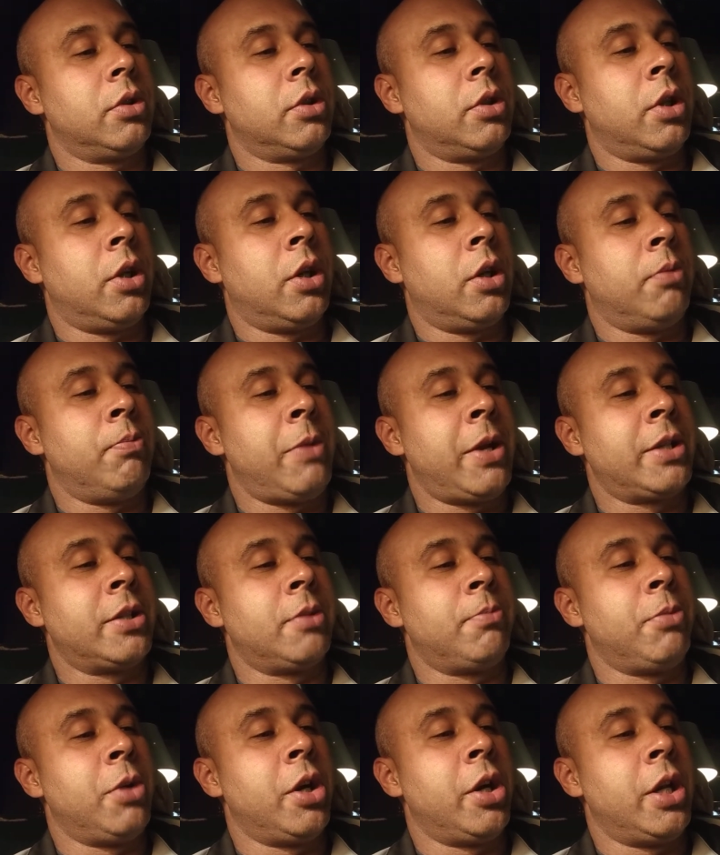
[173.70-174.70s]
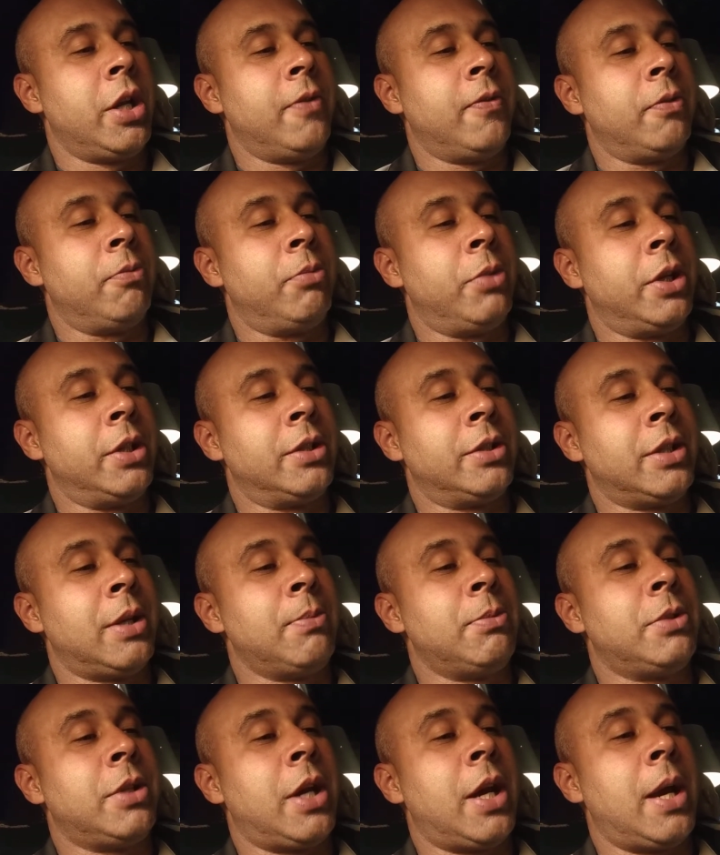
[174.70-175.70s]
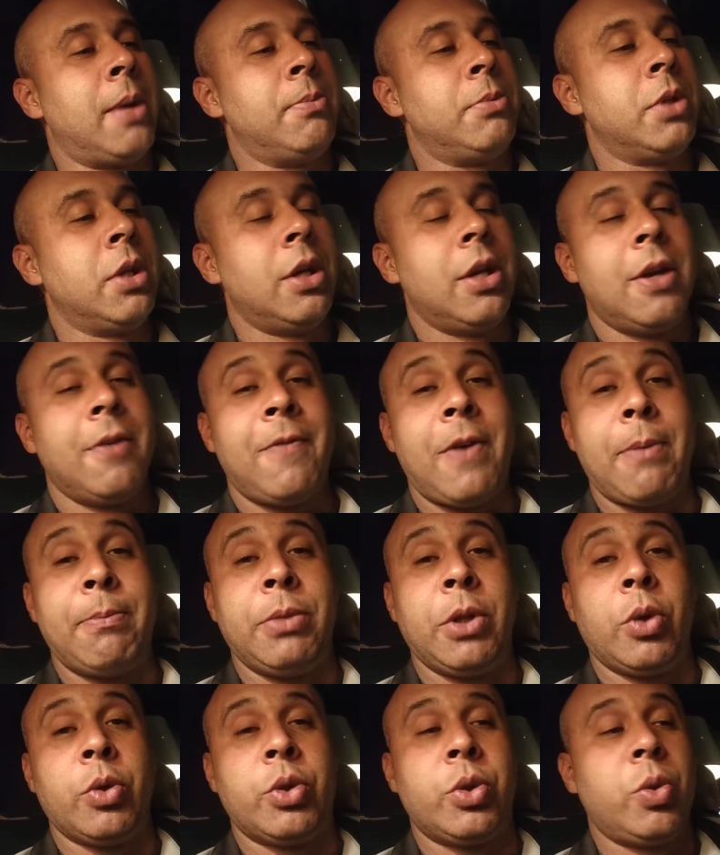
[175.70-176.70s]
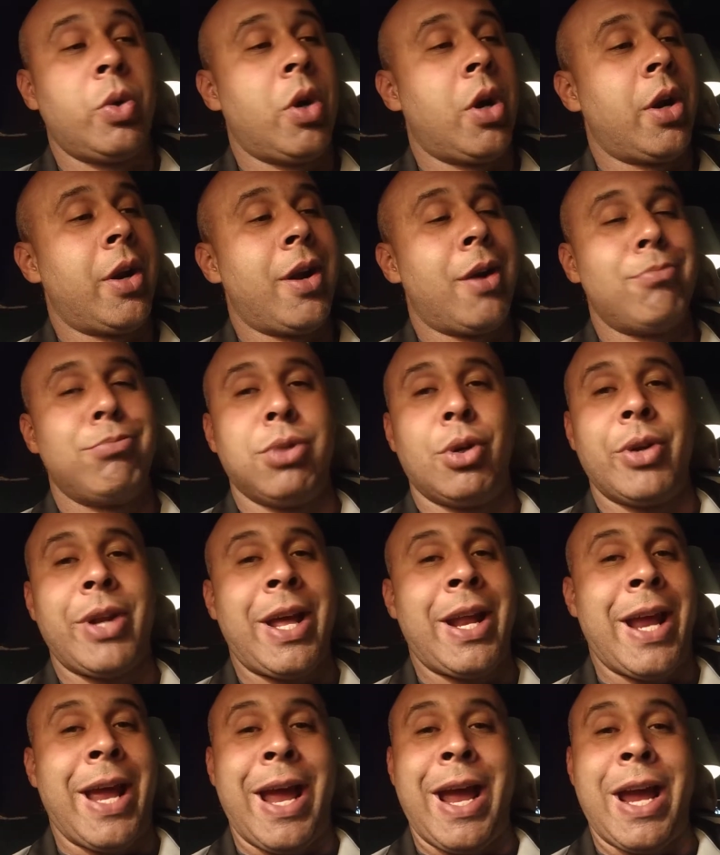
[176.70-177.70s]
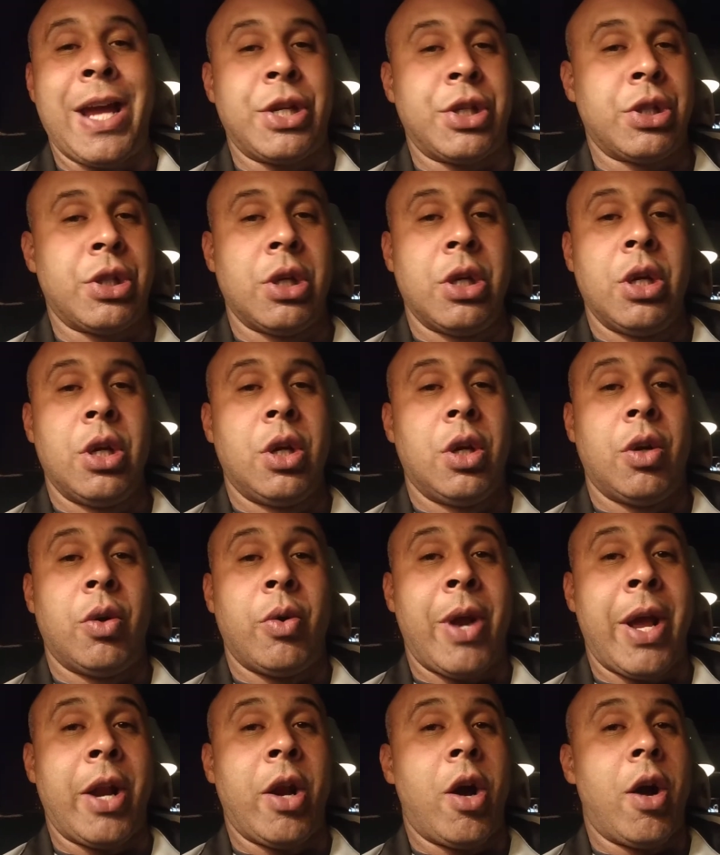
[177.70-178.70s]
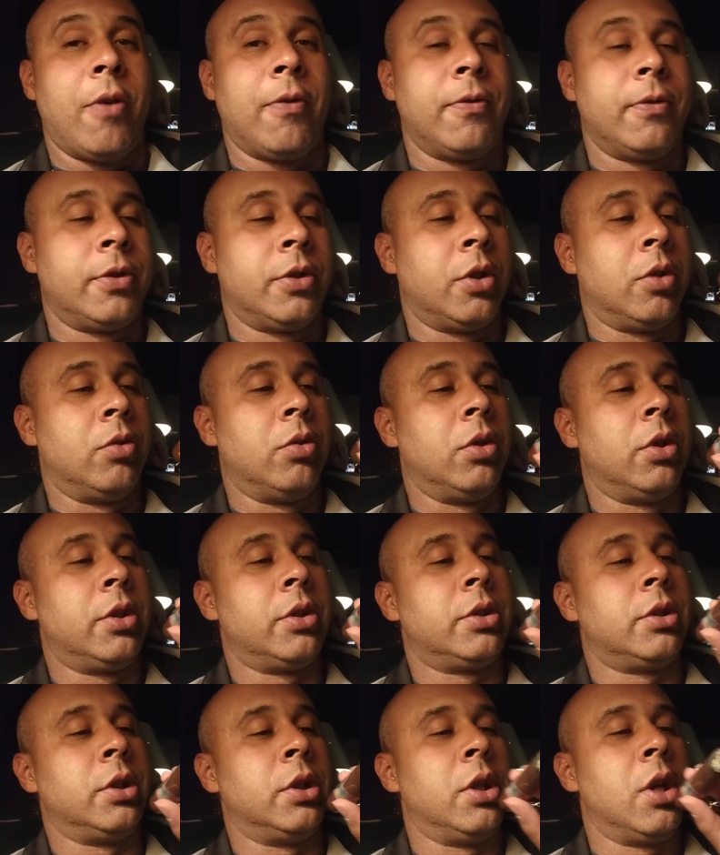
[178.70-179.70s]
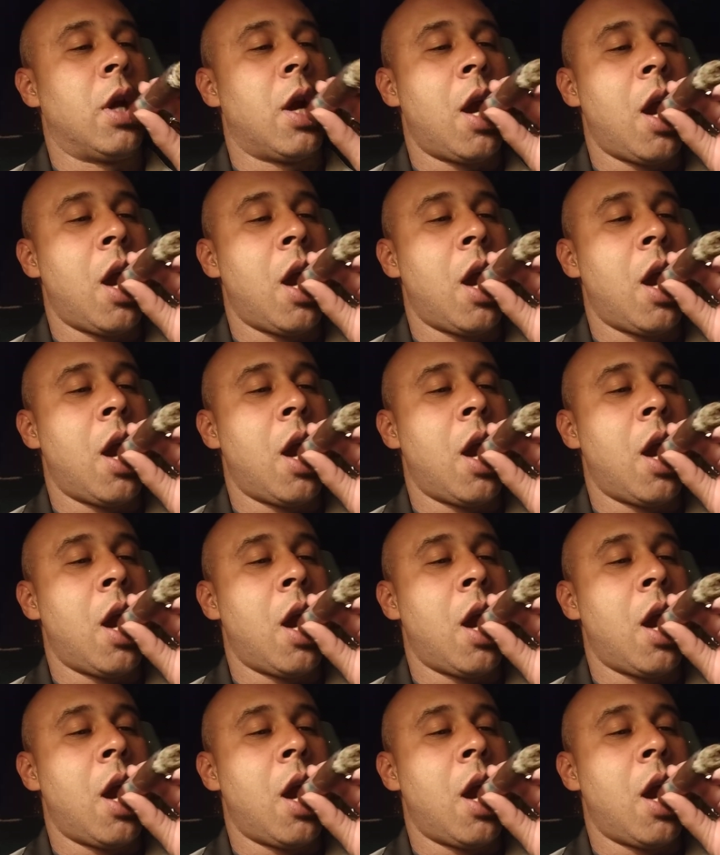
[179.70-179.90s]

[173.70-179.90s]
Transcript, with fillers: uh, makes it burn even. But sometimes, if I blow too hard, I'll blow that ash right off. So let's see.